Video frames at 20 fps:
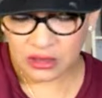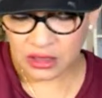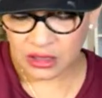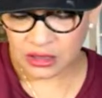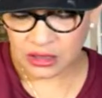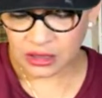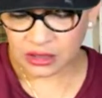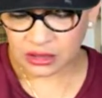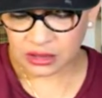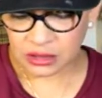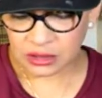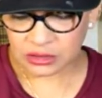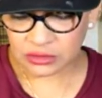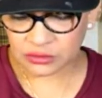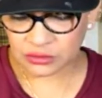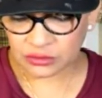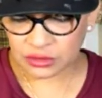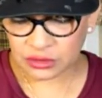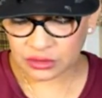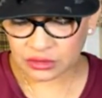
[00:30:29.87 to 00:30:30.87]
And then
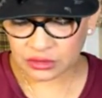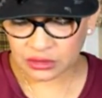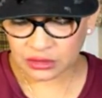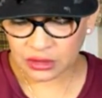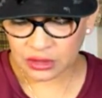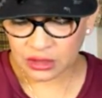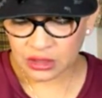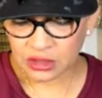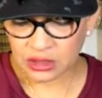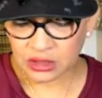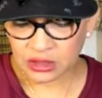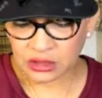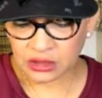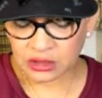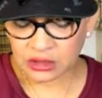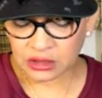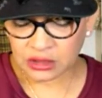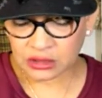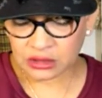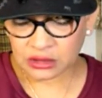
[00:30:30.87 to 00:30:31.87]
this one
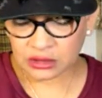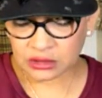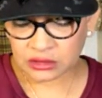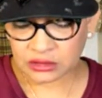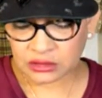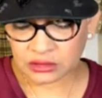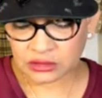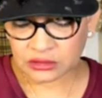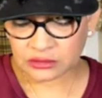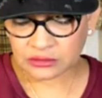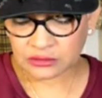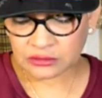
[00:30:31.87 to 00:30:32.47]
is